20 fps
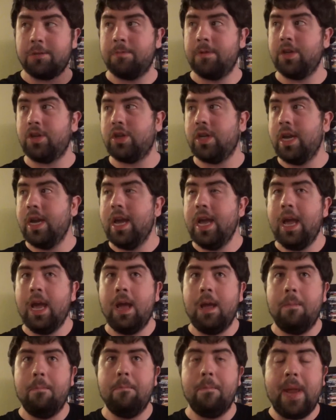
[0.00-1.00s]
which
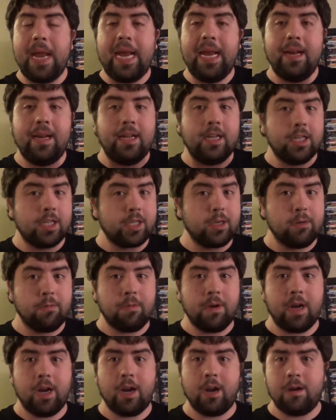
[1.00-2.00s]
made his
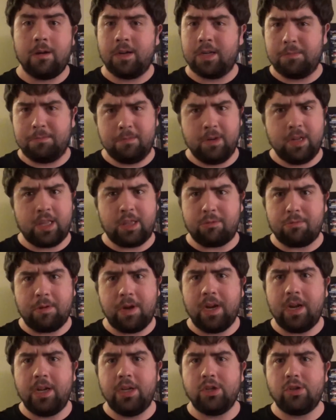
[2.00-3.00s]
career with
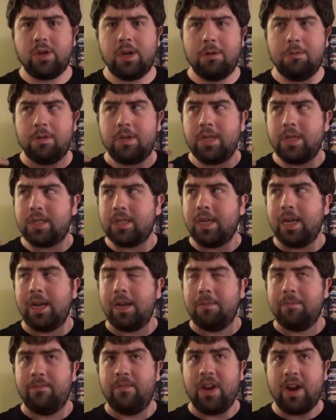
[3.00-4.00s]
300, which is a
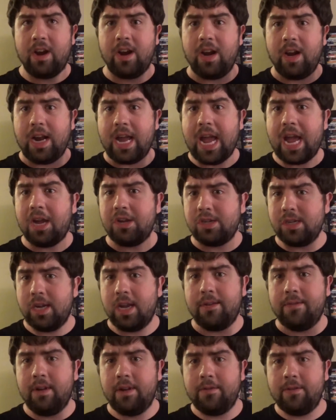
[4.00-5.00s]
very
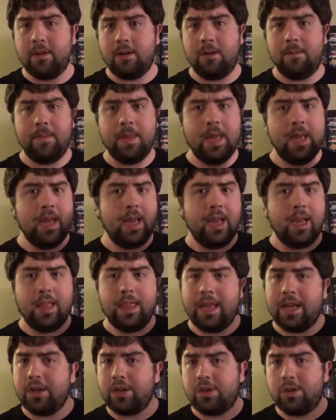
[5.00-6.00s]
action-heavy film.
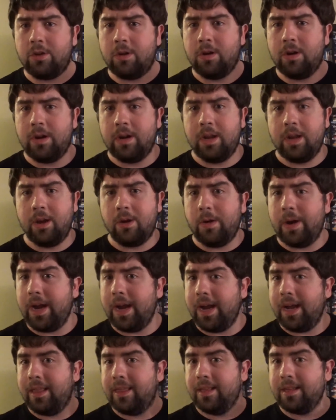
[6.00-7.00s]
That showed, oh
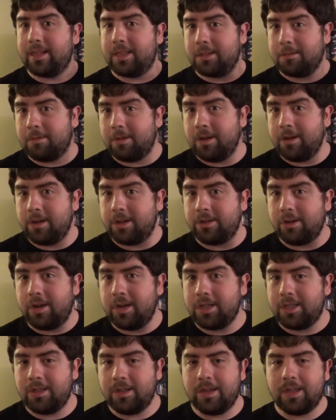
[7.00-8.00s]
hey, this is where your
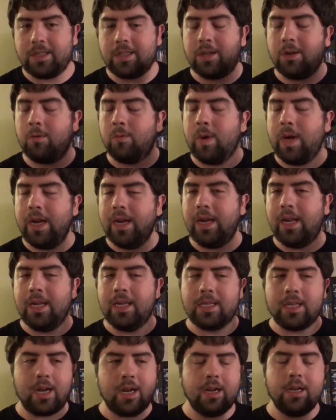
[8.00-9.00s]
strong suit is. So when he
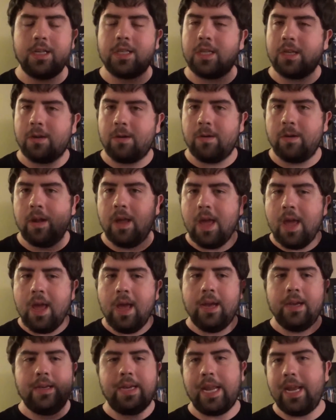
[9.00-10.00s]
is on his own,
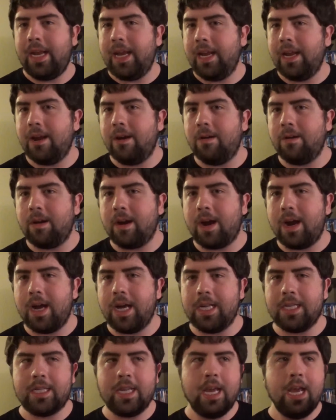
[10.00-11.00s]
taking out
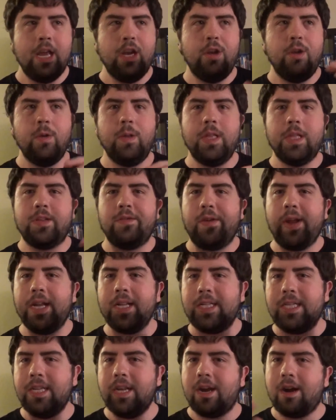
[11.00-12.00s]
guys, doing these
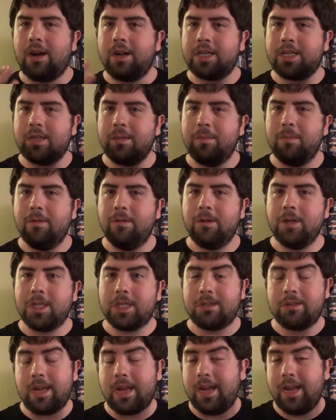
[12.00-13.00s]
fancy, awesome
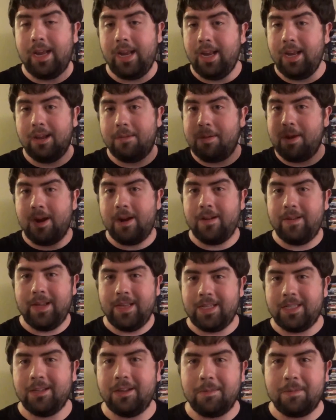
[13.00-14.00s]
moves that he apparently
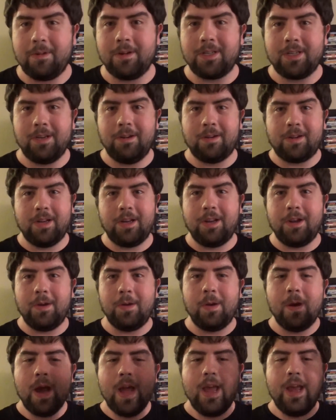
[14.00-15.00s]
is the only person who can
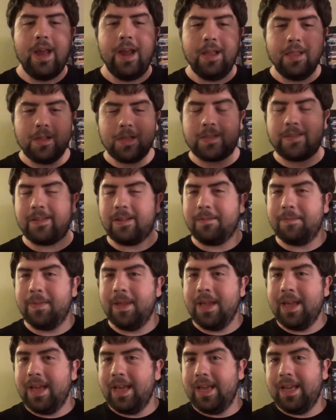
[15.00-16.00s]
do in this film,
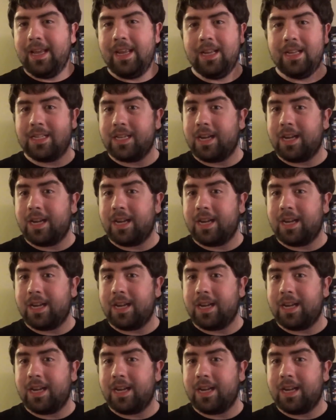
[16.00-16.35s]
he is